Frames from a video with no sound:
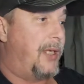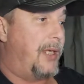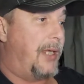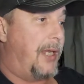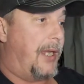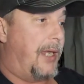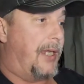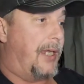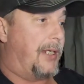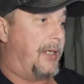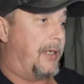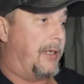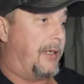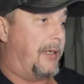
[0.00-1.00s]
And,
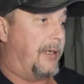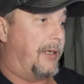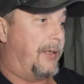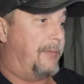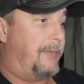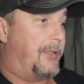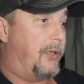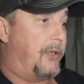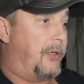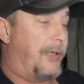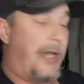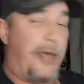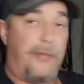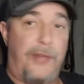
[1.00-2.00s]

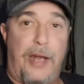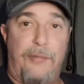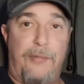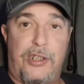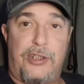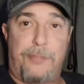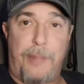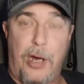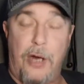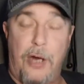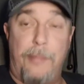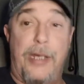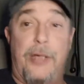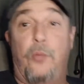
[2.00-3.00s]
now that I've
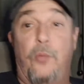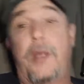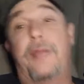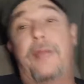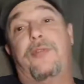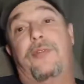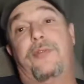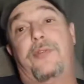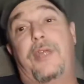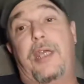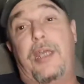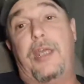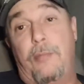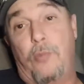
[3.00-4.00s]
experimented with the
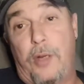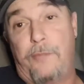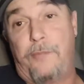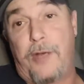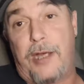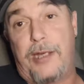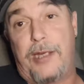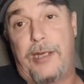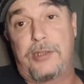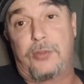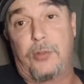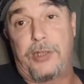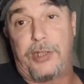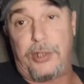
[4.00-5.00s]
M1 Finance
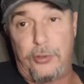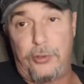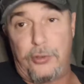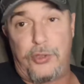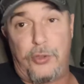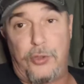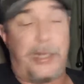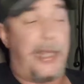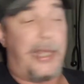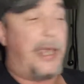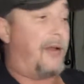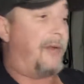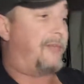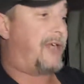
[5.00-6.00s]
with the YouTube
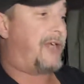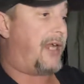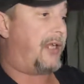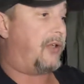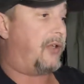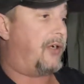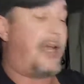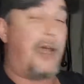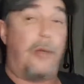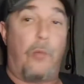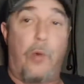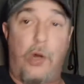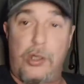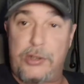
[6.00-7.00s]
account, I've kind of learned how it
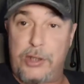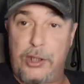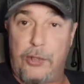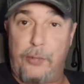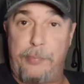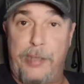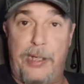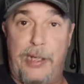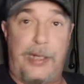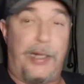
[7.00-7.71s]
works a little bit.